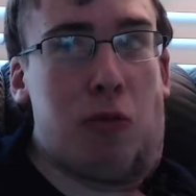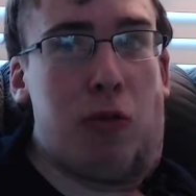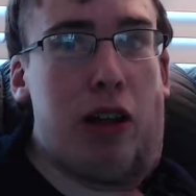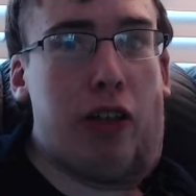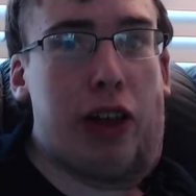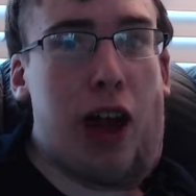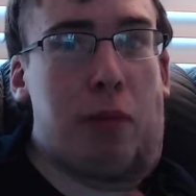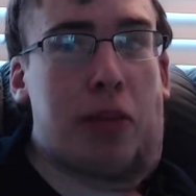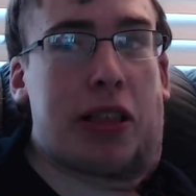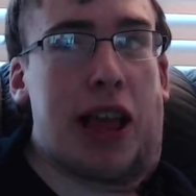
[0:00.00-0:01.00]
really
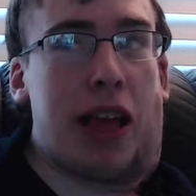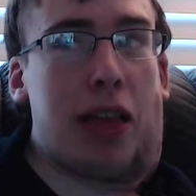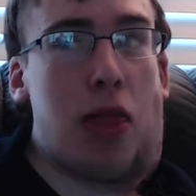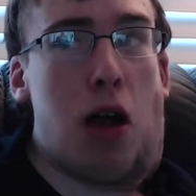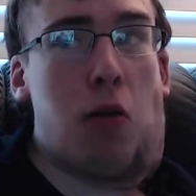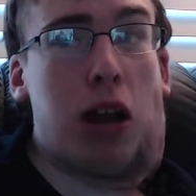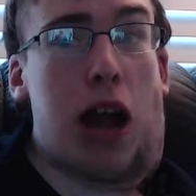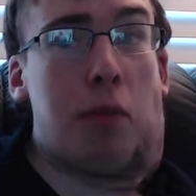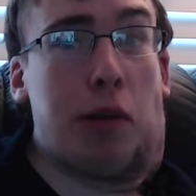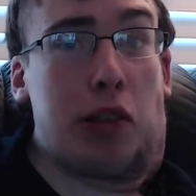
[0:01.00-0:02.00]
upset about what
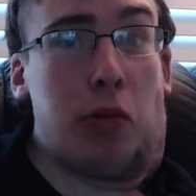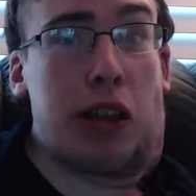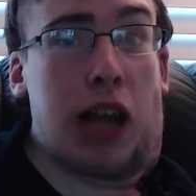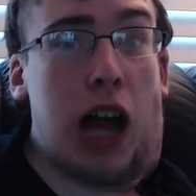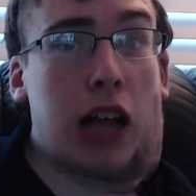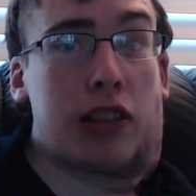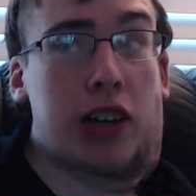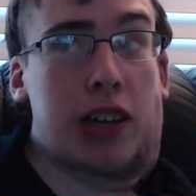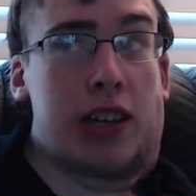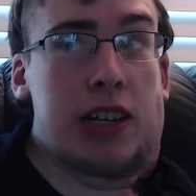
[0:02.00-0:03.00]
happened to Itachi.